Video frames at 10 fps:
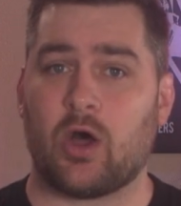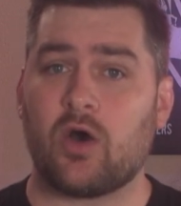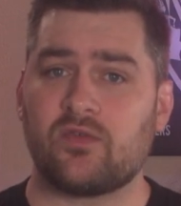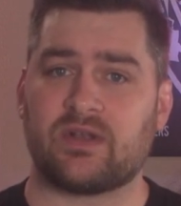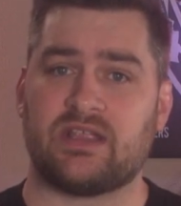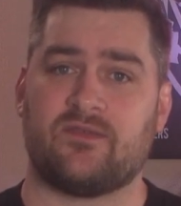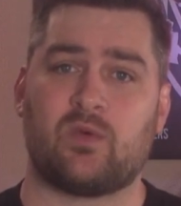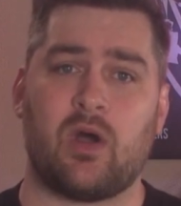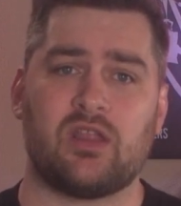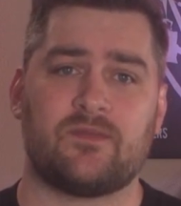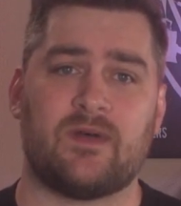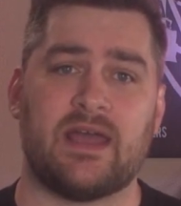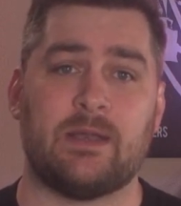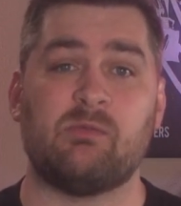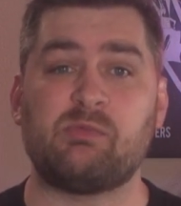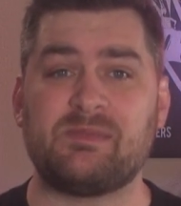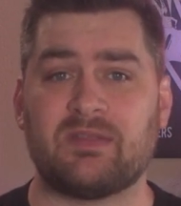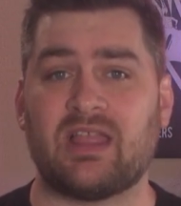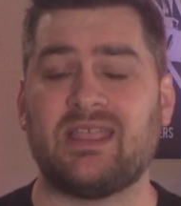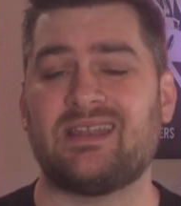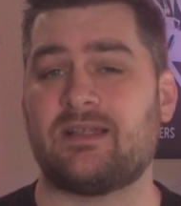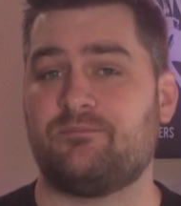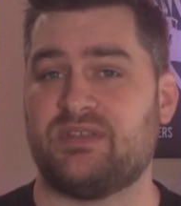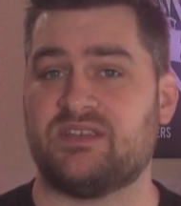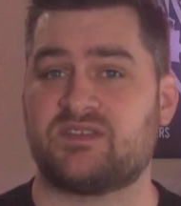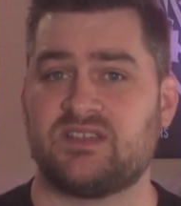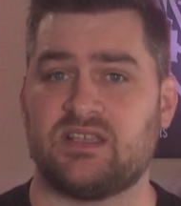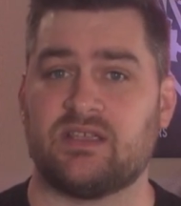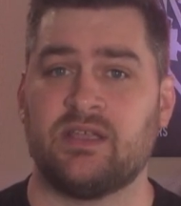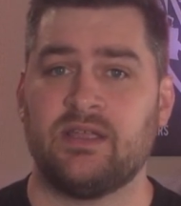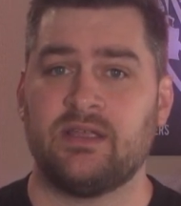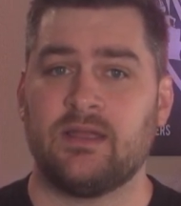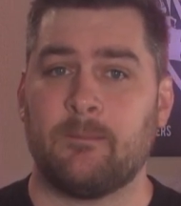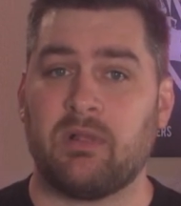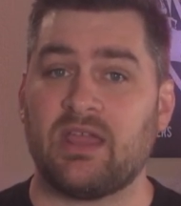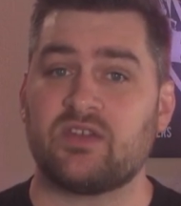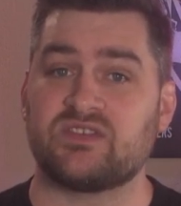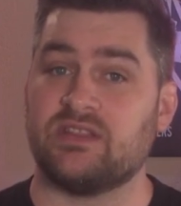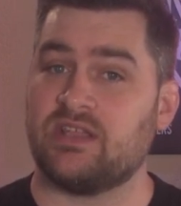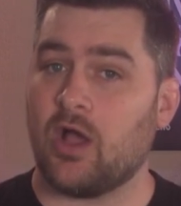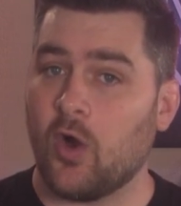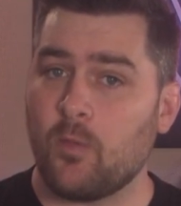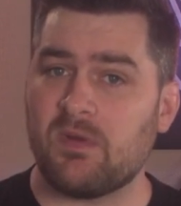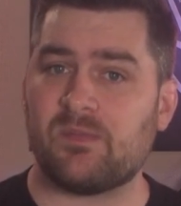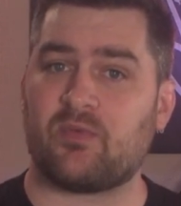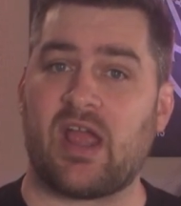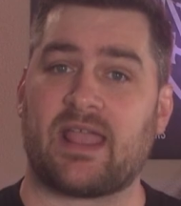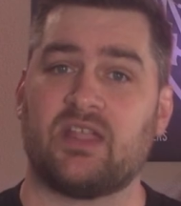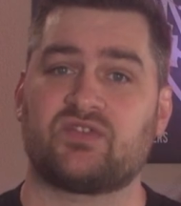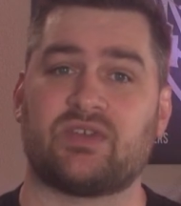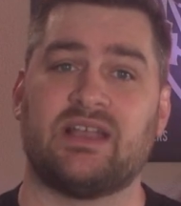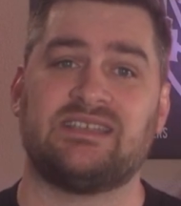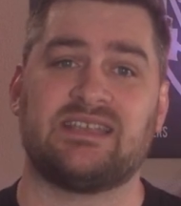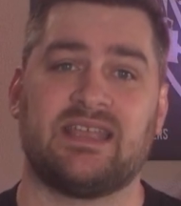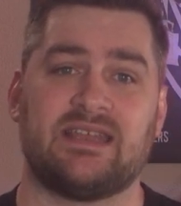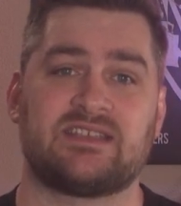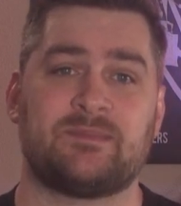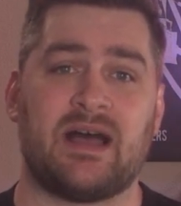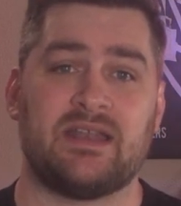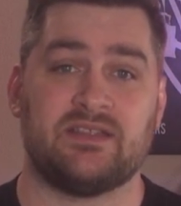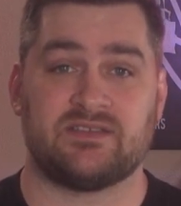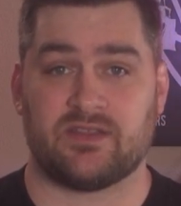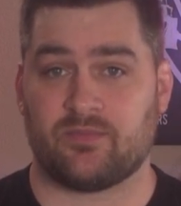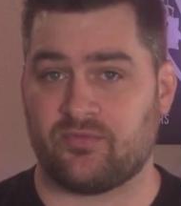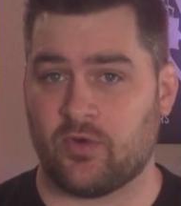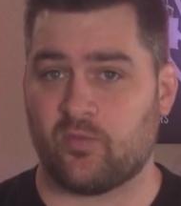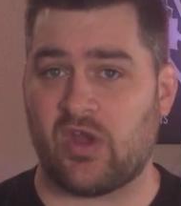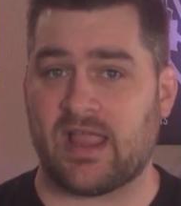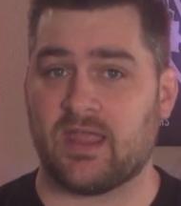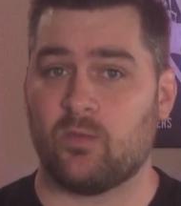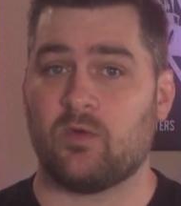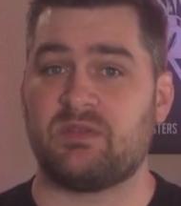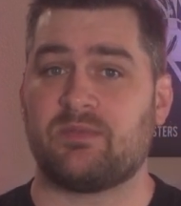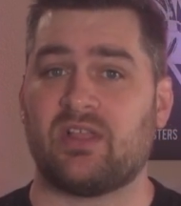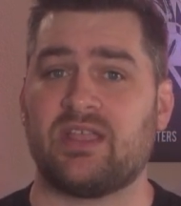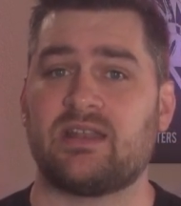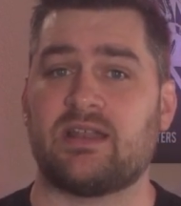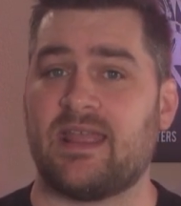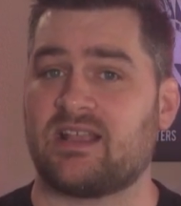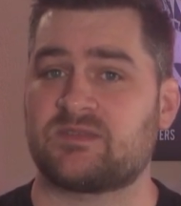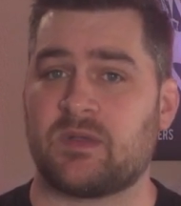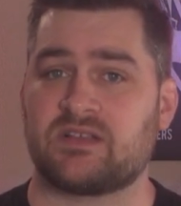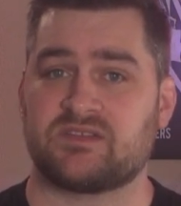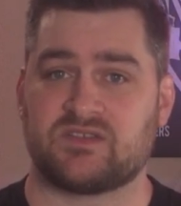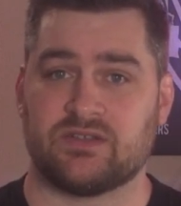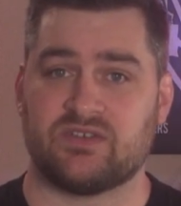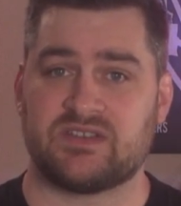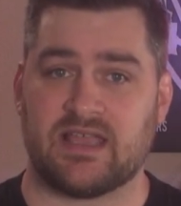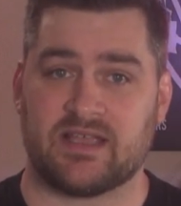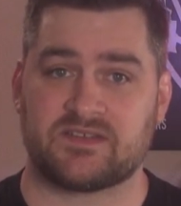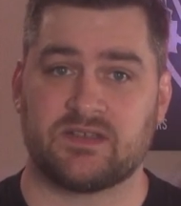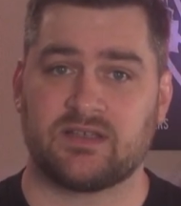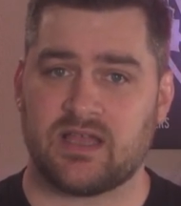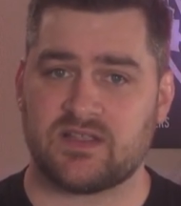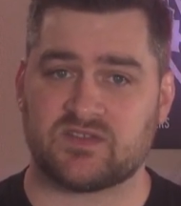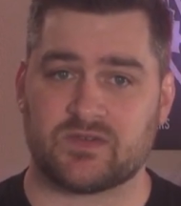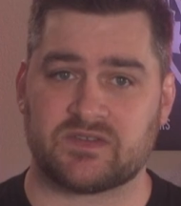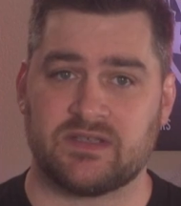already have qualified and will be playing on PC. Players in the open bracket trying to get a spot into the pro bracket will be playing on Xbox Series X consoles.